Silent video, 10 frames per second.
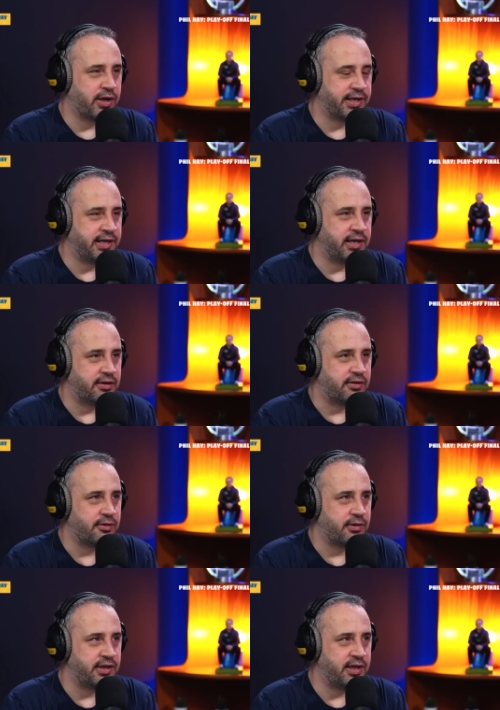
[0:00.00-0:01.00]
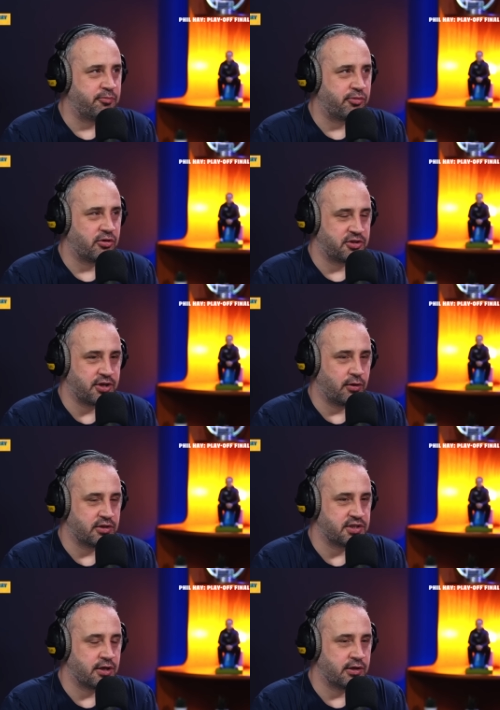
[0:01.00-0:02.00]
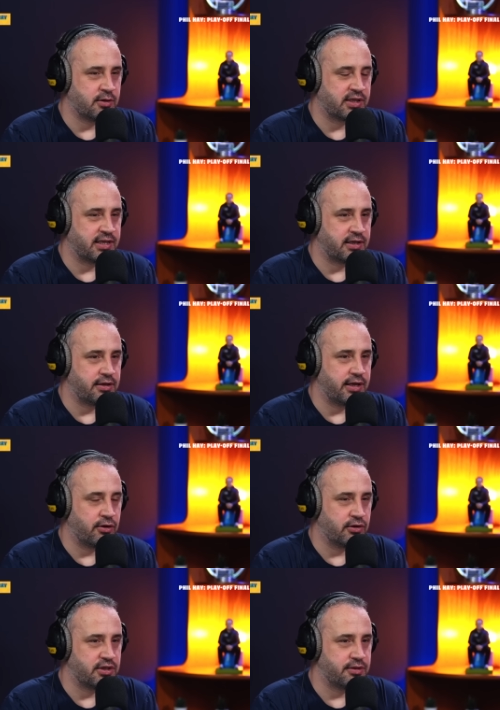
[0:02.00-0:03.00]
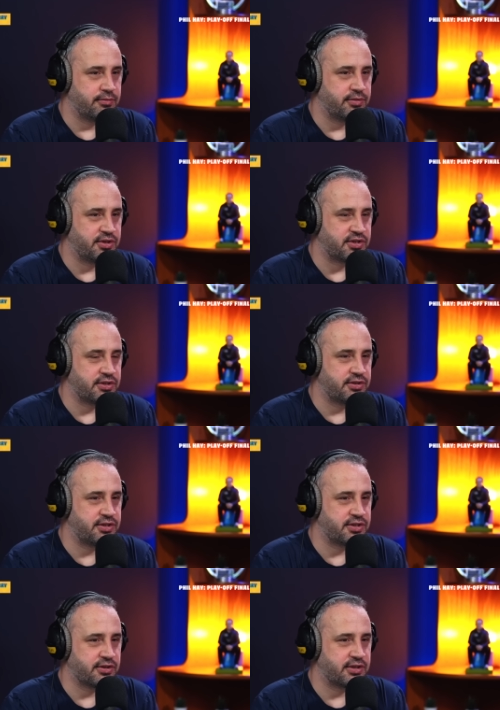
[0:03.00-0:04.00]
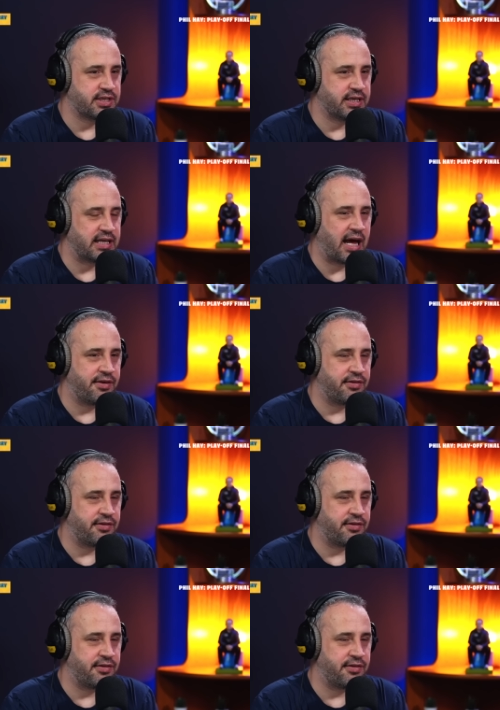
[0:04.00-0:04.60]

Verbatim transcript: where you need you need broad shoulders, don't you? I think in order yeah. to, oh, oh, to succeed. Yeah,